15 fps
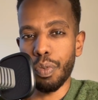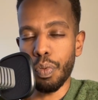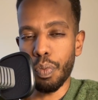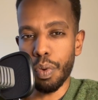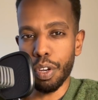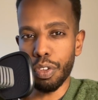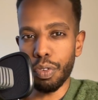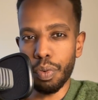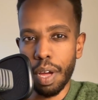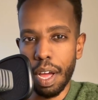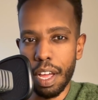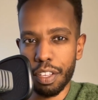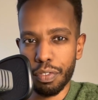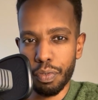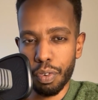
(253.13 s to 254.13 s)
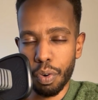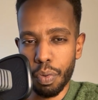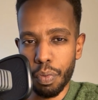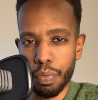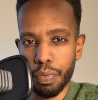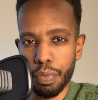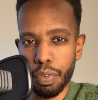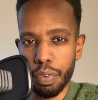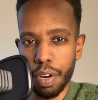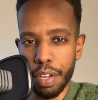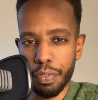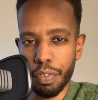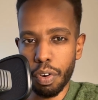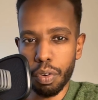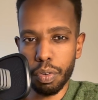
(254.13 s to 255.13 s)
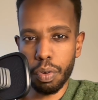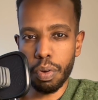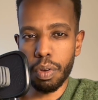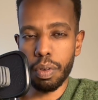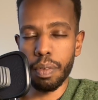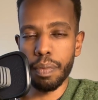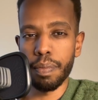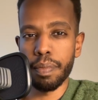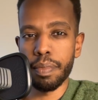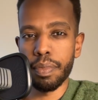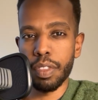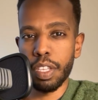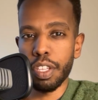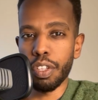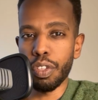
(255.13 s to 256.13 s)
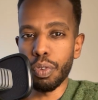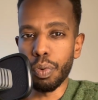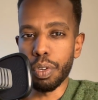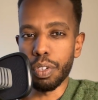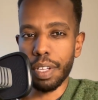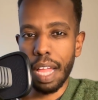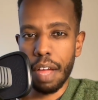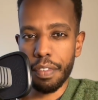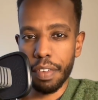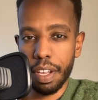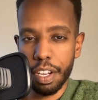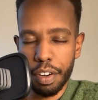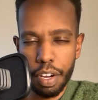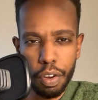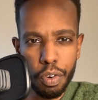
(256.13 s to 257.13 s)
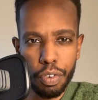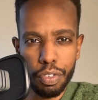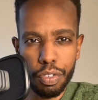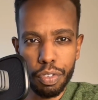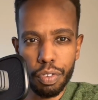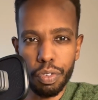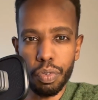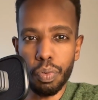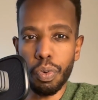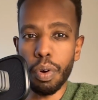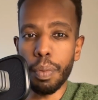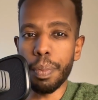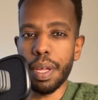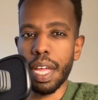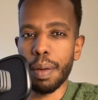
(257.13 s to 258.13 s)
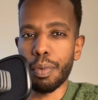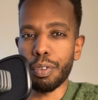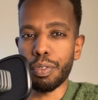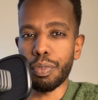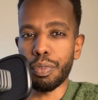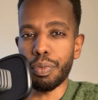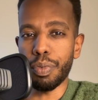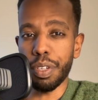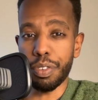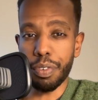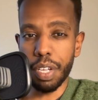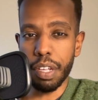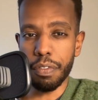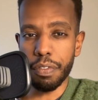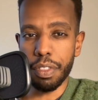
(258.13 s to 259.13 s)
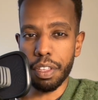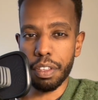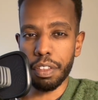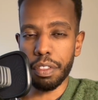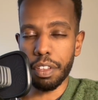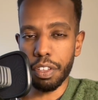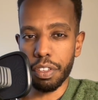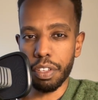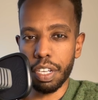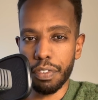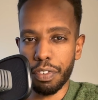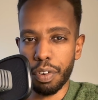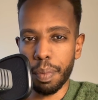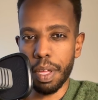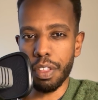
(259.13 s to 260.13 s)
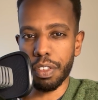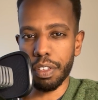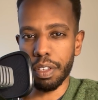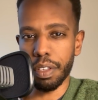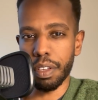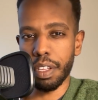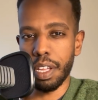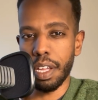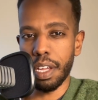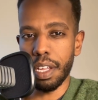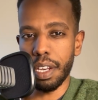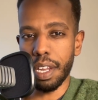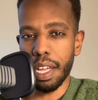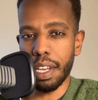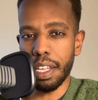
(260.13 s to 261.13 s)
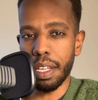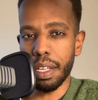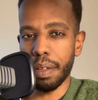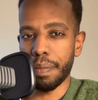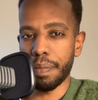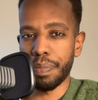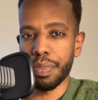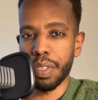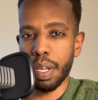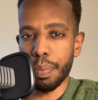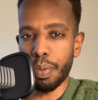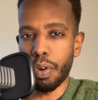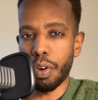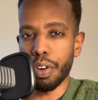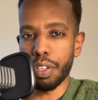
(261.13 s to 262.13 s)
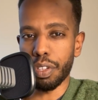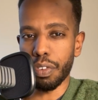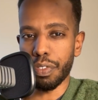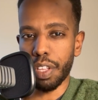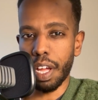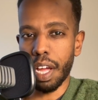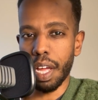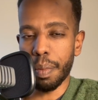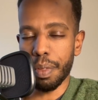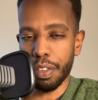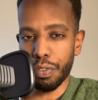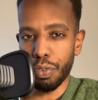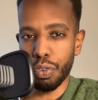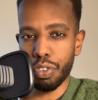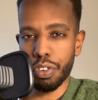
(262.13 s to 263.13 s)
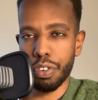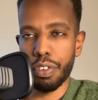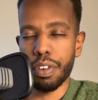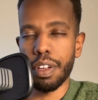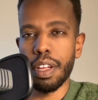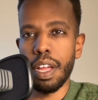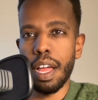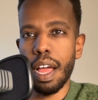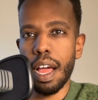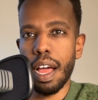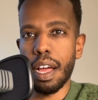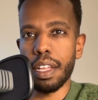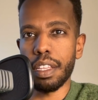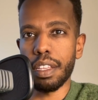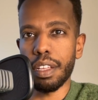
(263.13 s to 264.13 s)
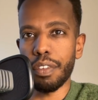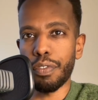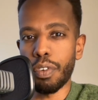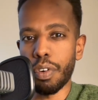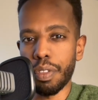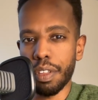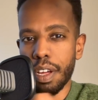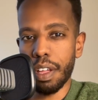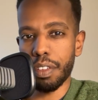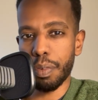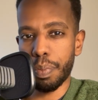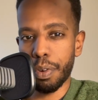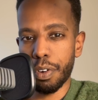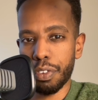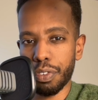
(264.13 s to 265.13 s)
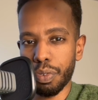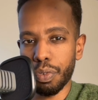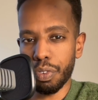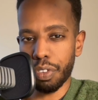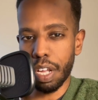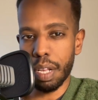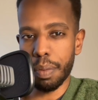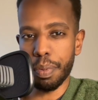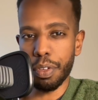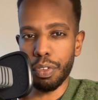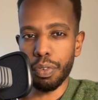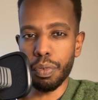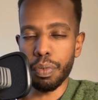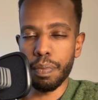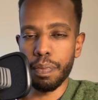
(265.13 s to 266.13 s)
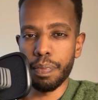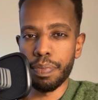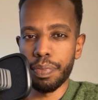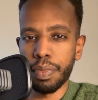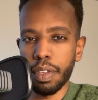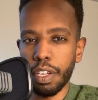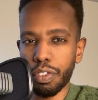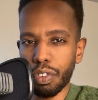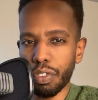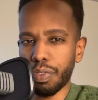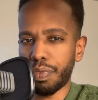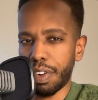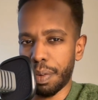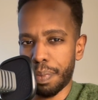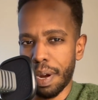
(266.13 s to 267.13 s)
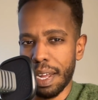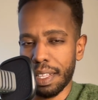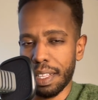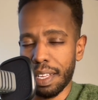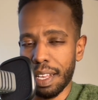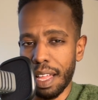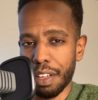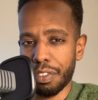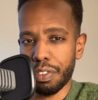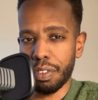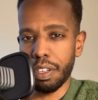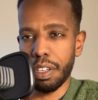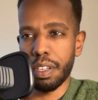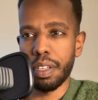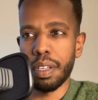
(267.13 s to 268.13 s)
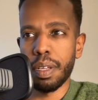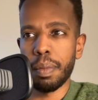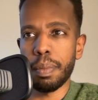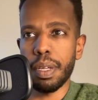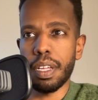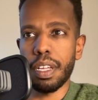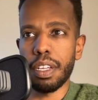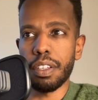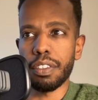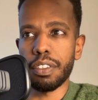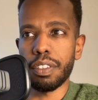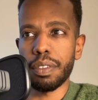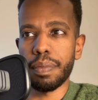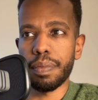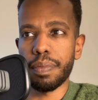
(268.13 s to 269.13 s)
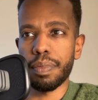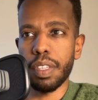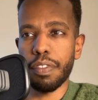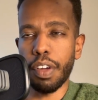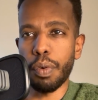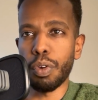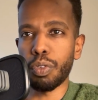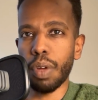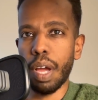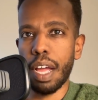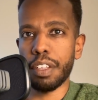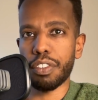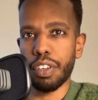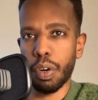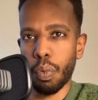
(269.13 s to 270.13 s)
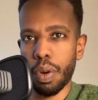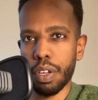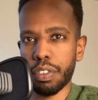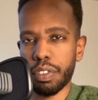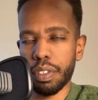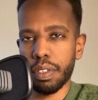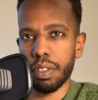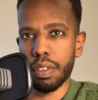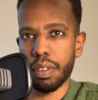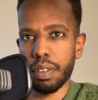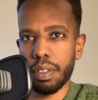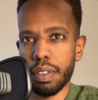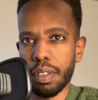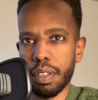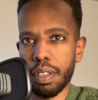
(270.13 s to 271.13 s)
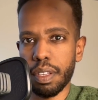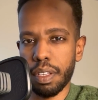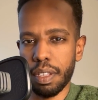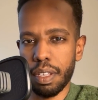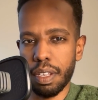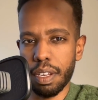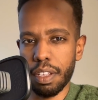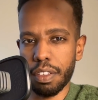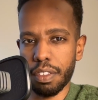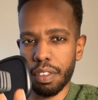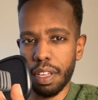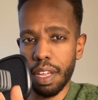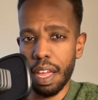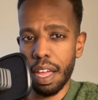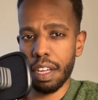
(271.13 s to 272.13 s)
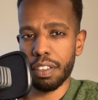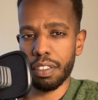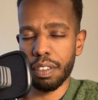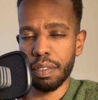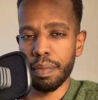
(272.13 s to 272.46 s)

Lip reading: when you ask for a phone call, you will not have any record. You won't be able to retrieve these information in any point of time in the future. And for the other person who's helping you, it's not very practical actually, because if I want to answer a question, let us say X,